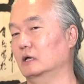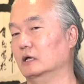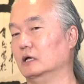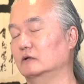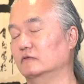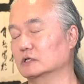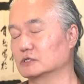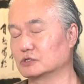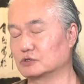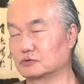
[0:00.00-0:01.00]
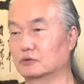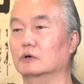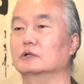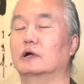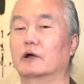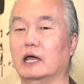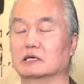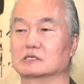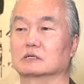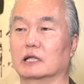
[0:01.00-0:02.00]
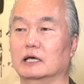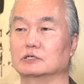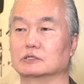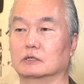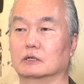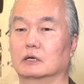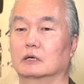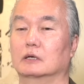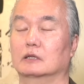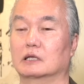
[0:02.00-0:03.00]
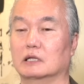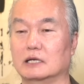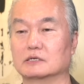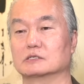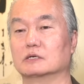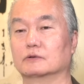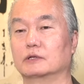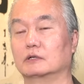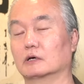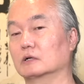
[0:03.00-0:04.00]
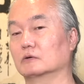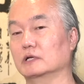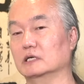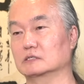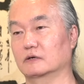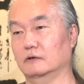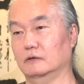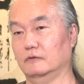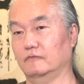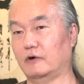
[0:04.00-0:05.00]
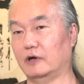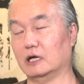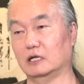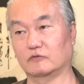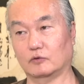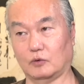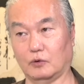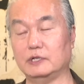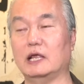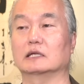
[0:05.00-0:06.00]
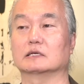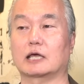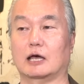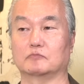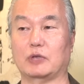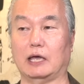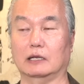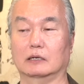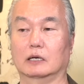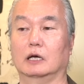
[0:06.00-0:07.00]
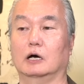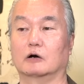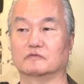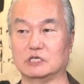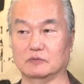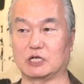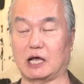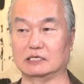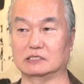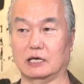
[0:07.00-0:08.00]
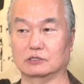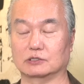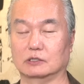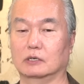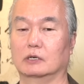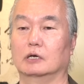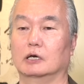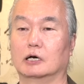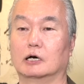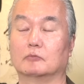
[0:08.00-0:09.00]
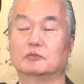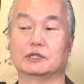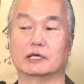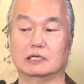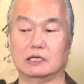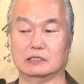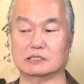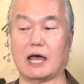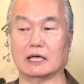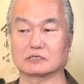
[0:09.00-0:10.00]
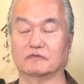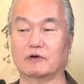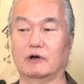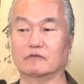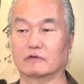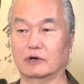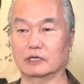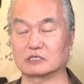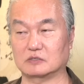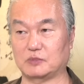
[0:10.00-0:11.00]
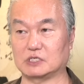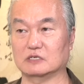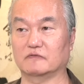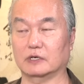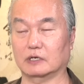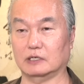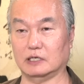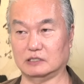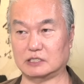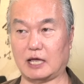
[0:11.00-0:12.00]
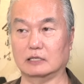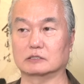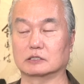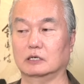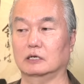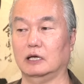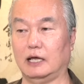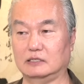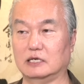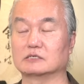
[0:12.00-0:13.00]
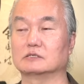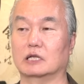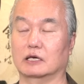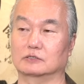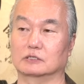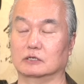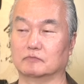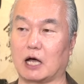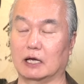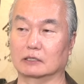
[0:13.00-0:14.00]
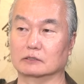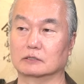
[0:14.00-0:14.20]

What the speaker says: kind of extraordinary escalation that let us know that not only is a very kind of coordinated campaign of demonization, but that it has a very, very specific intent and destination in mind.